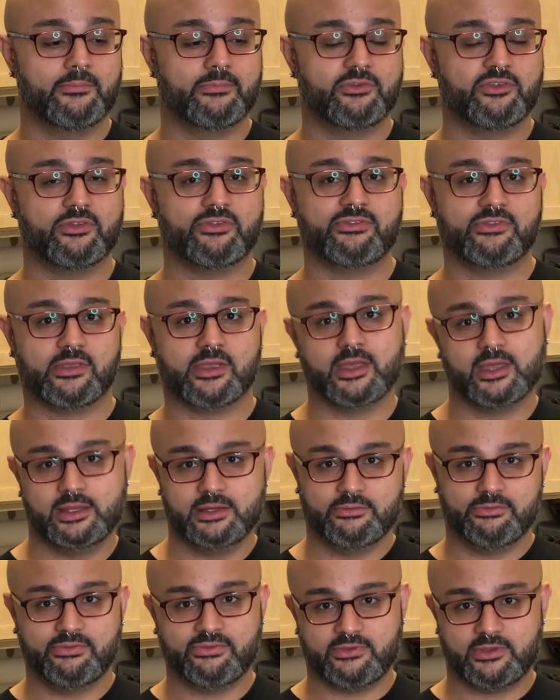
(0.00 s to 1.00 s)
Just to
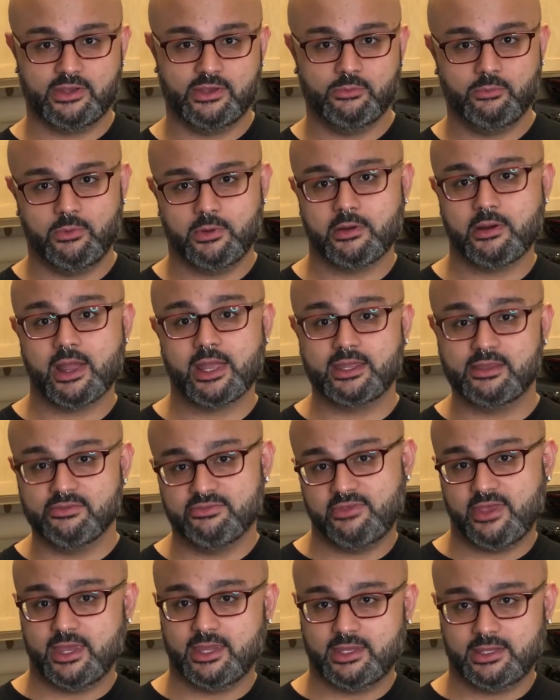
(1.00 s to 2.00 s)
kind of see where I can
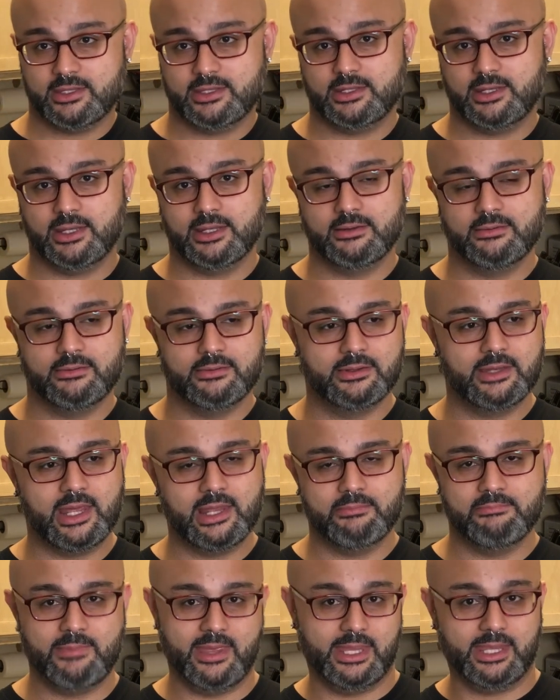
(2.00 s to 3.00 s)
take it
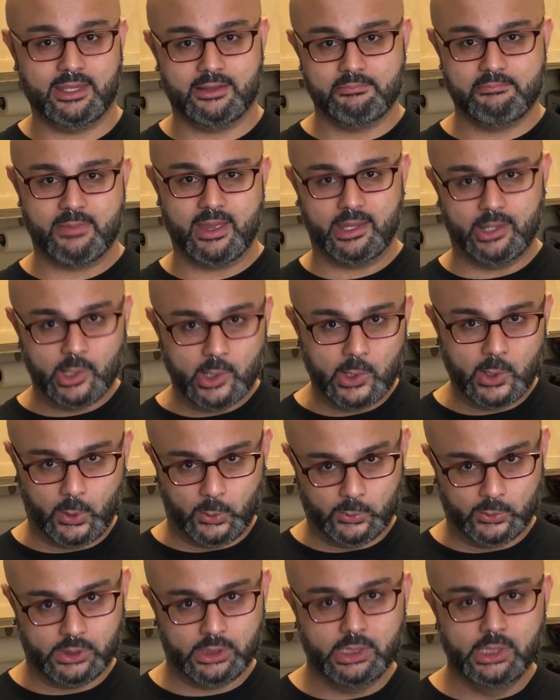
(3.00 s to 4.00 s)
and make it my
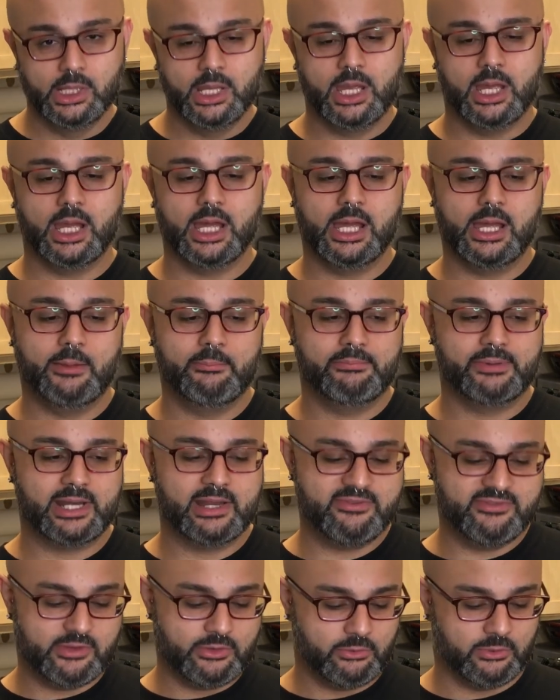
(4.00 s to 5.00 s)
own. But
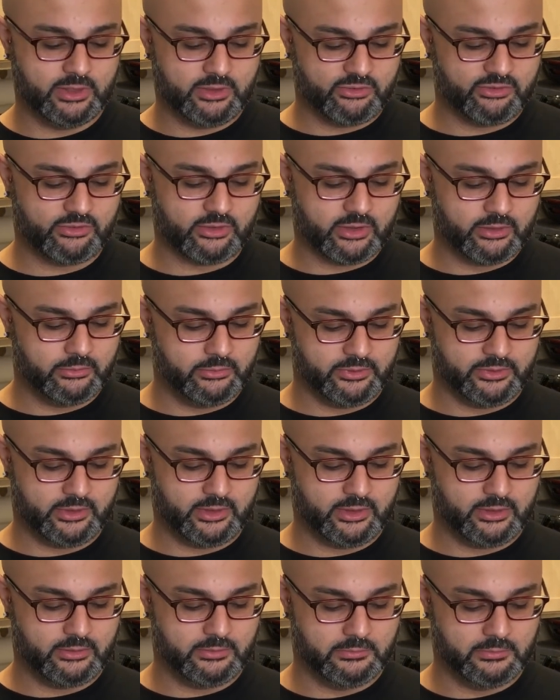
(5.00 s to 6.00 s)
I did want to start with
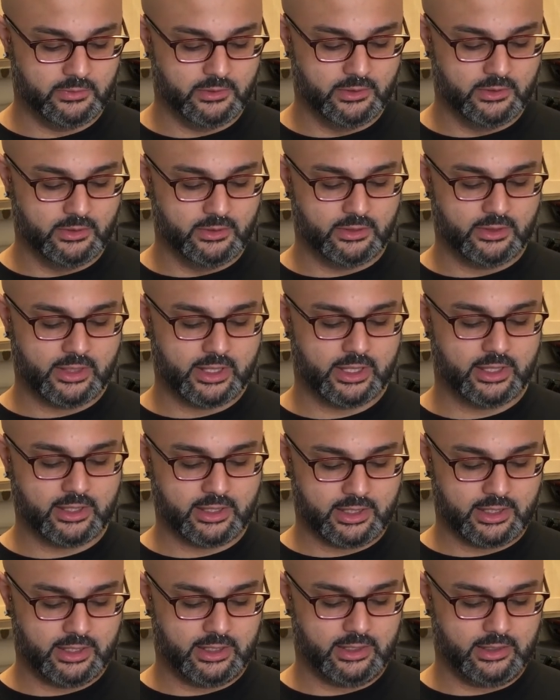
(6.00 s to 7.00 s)

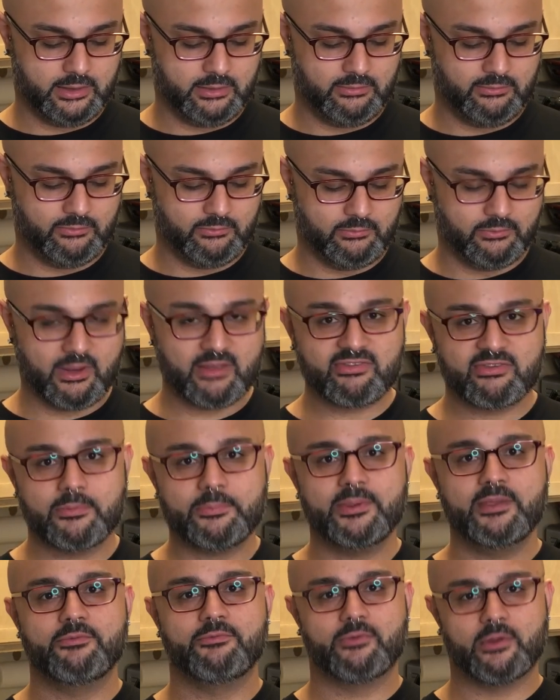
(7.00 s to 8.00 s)
a
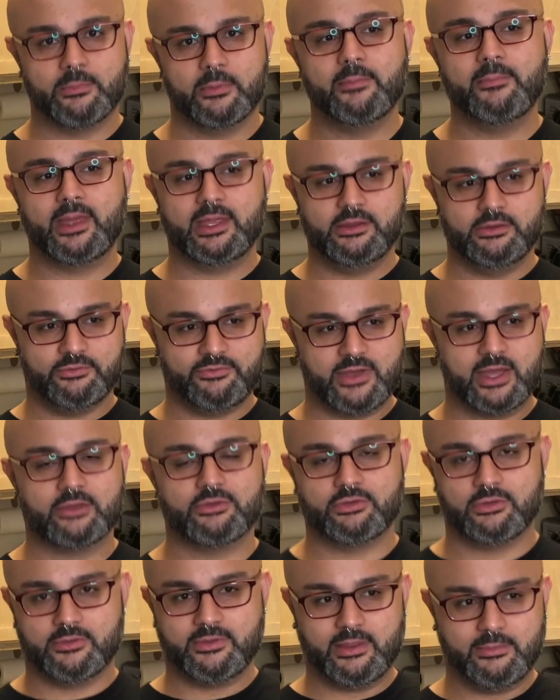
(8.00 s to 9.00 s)
recipe from a
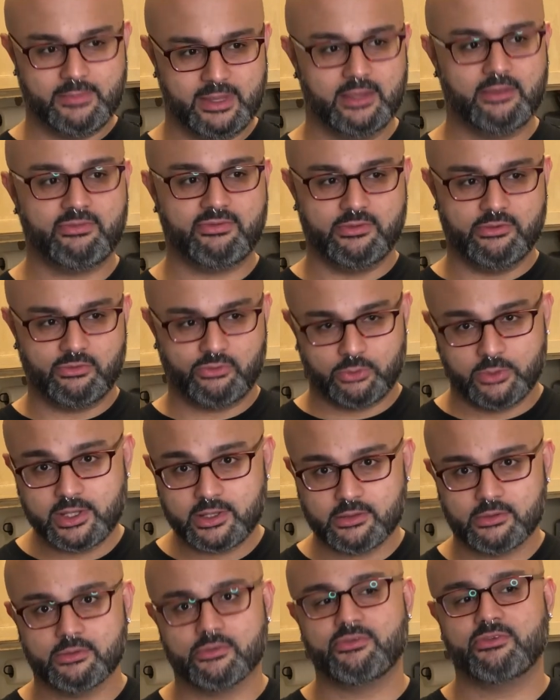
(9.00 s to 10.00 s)
manufacturer that makes these
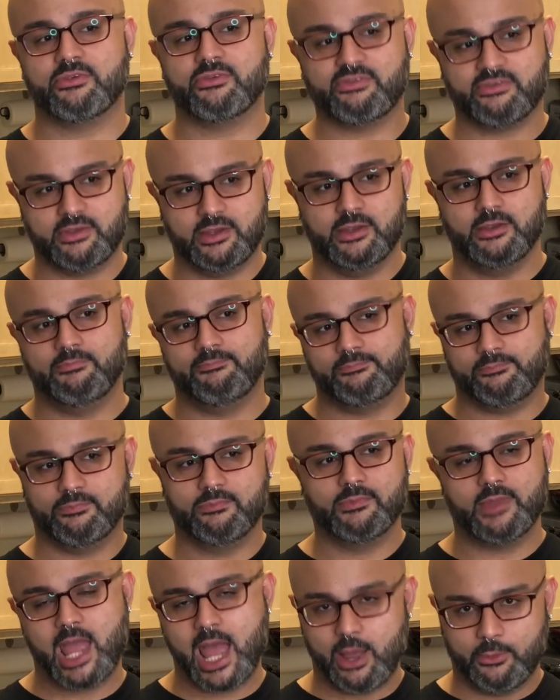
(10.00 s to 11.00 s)
sweeteners to see
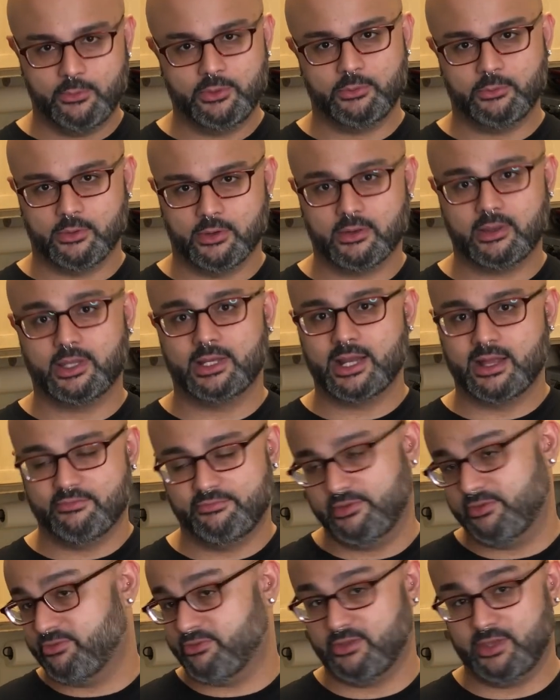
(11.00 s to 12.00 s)
how it would work, and
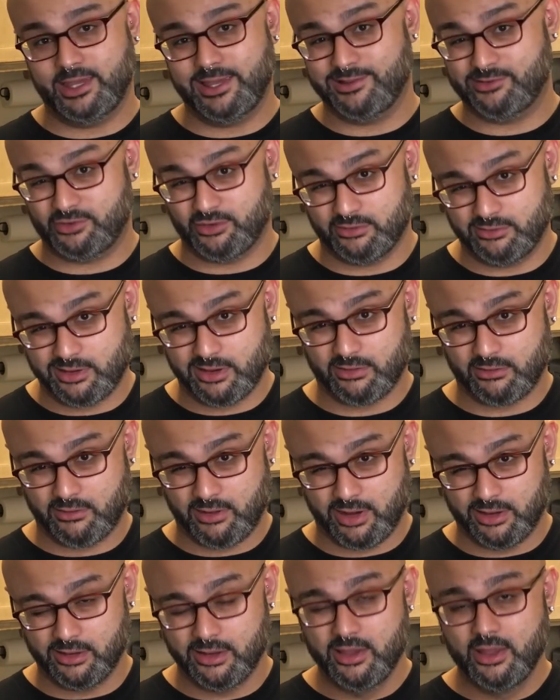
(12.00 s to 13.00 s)
obviously it turned out
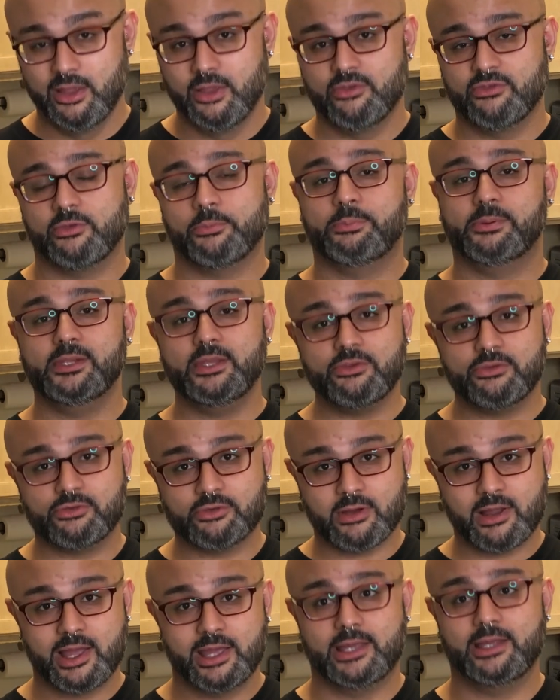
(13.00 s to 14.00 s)
great. So please
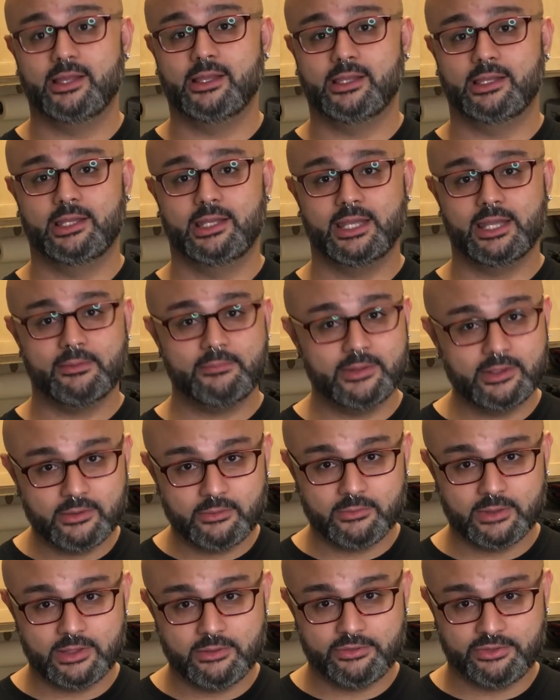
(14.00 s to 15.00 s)
try it, let me
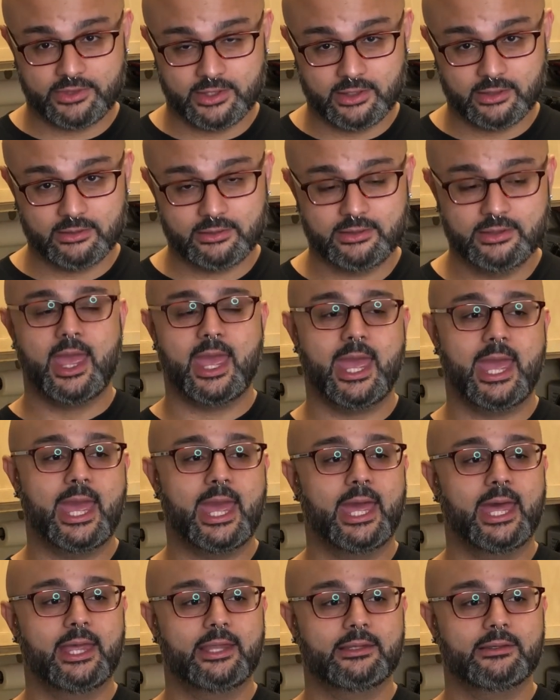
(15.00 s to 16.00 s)
know what you think,
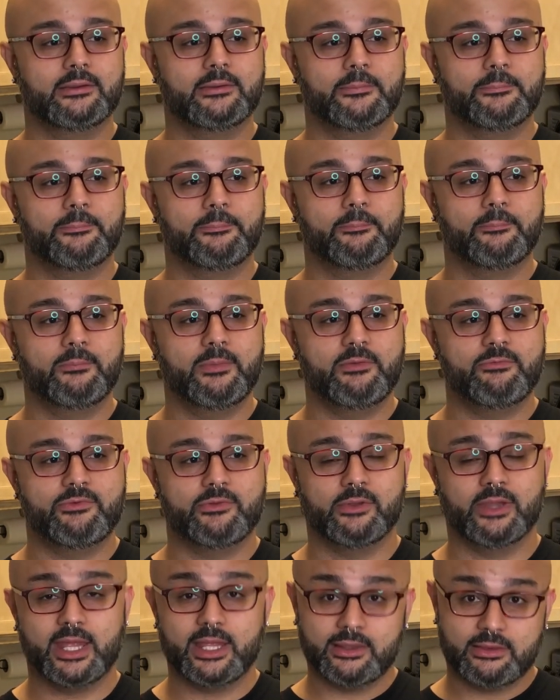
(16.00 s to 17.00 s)
and if
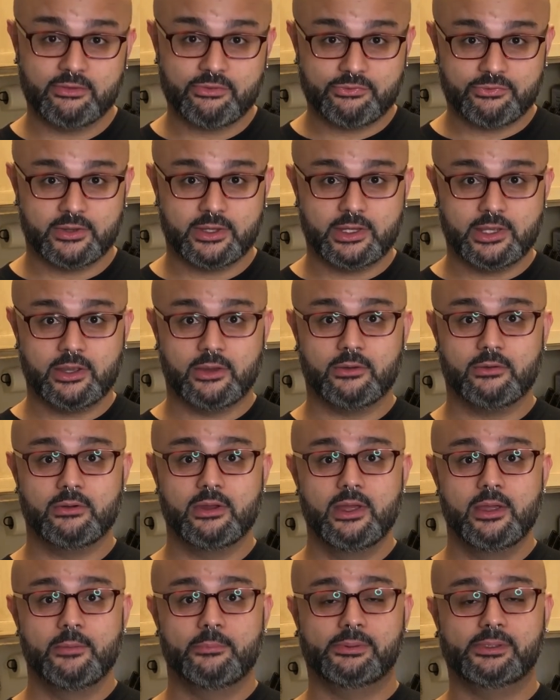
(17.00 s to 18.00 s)
you like this video,
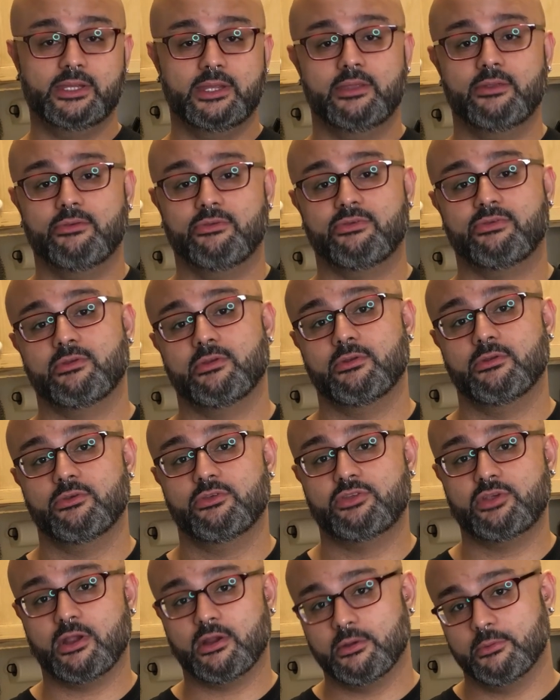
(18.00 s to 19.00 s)
please
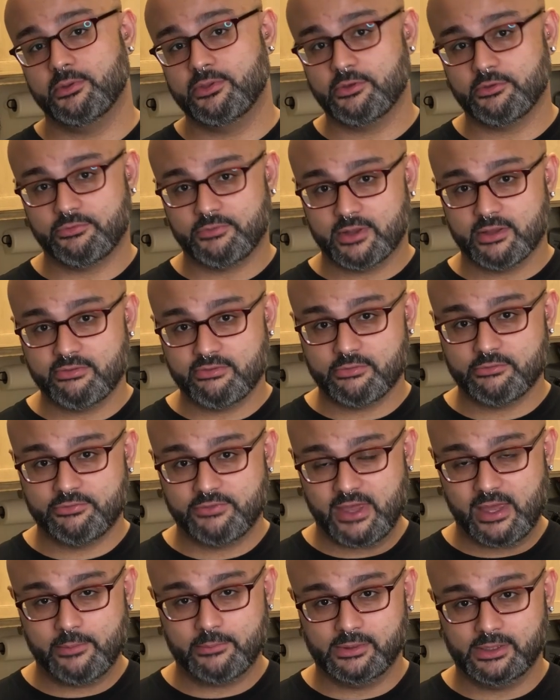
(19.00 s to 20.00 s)
share it with your friends and
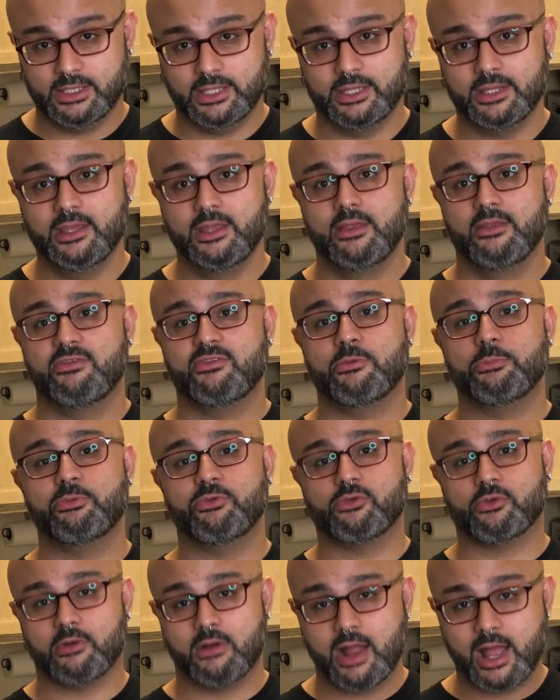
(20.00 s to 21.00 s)
family,
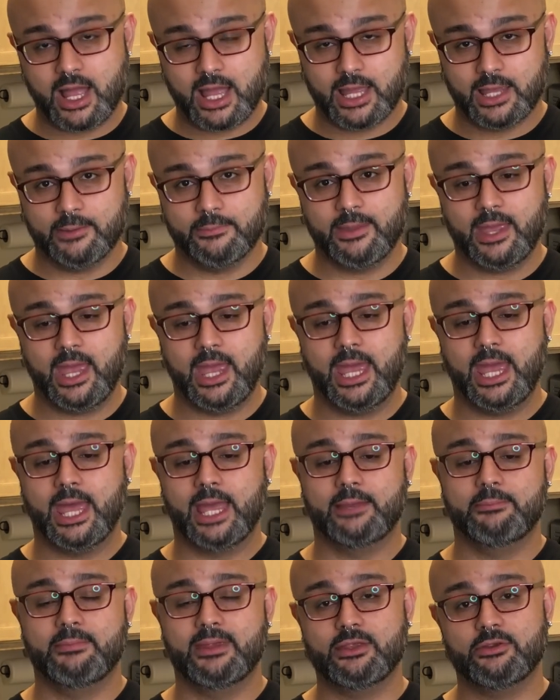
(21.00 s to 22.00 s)
subscribe,
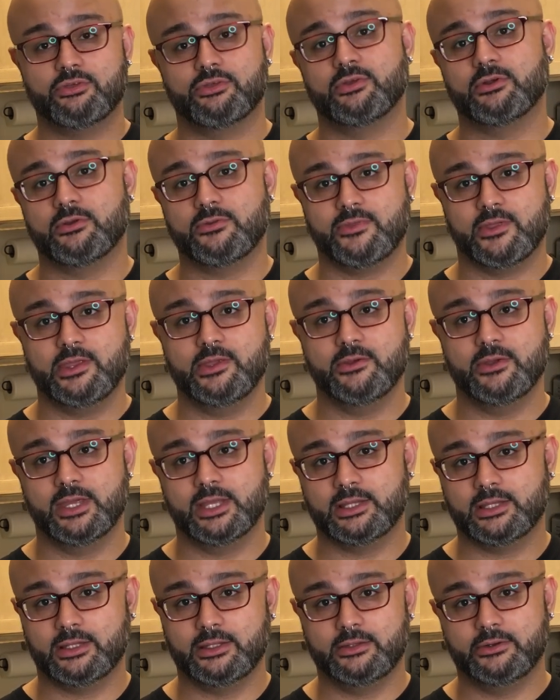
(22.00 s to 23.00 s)
and make sure that you
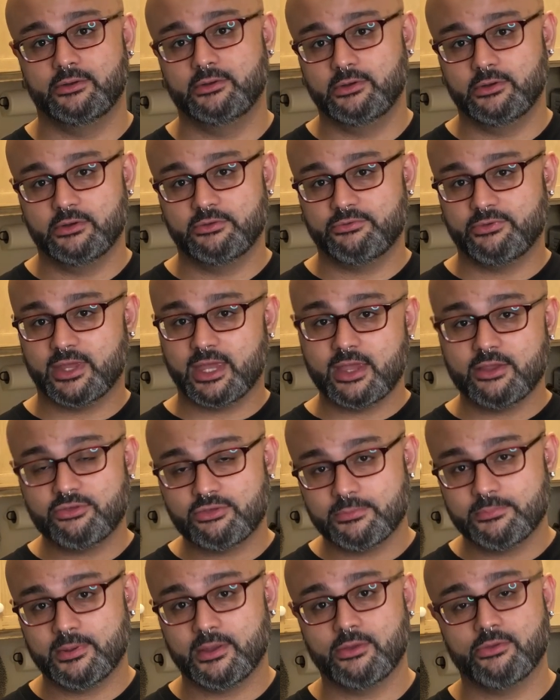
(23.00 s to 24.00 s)
hit the little
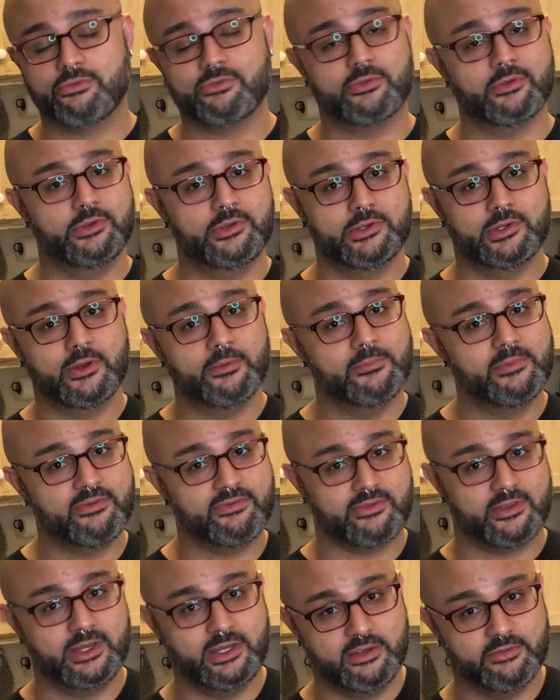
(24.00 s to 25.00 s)
notification bell so you don't
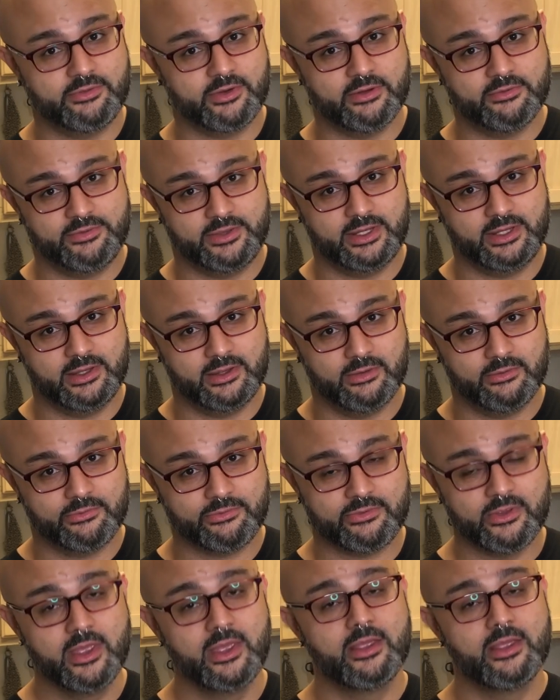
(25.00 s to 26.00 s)
miss any of our videos.